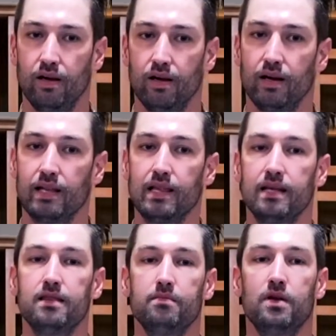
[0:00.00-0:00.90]
And I
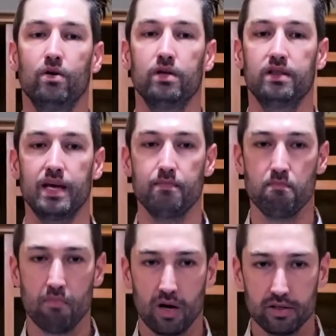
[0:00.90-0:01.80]
let them know that they
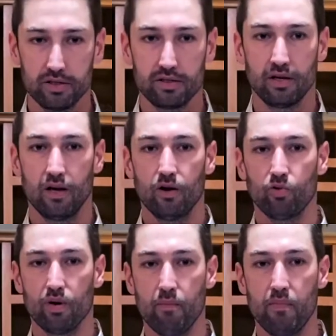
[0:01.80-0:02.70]
must
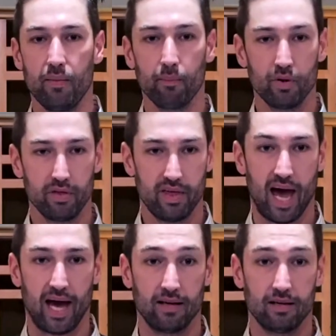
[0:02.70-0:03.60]
remember
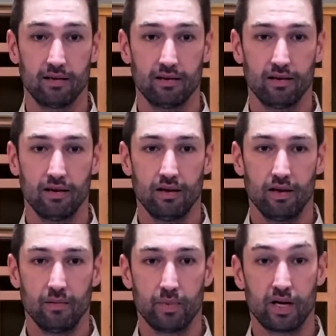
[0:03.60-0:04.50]
that.
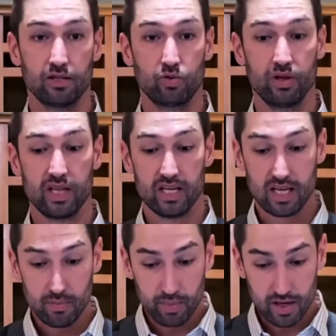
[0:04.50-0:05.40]
Because when the
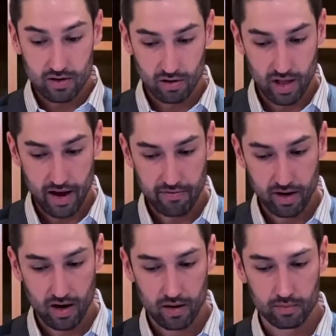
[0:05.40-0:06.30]
dip in your life
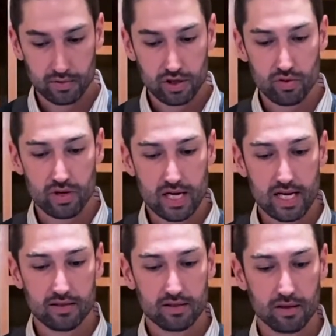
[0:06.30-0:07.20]
comes, you
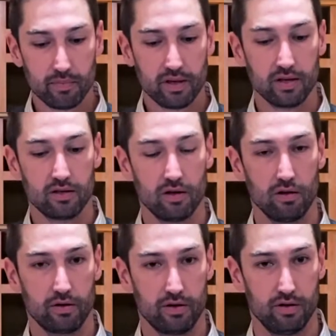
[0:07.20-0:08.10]
need something to
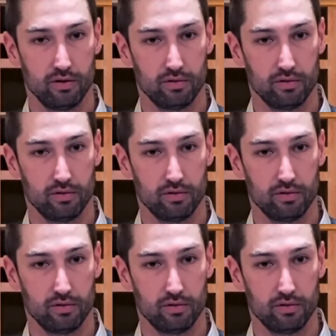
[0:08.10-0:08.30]
look to.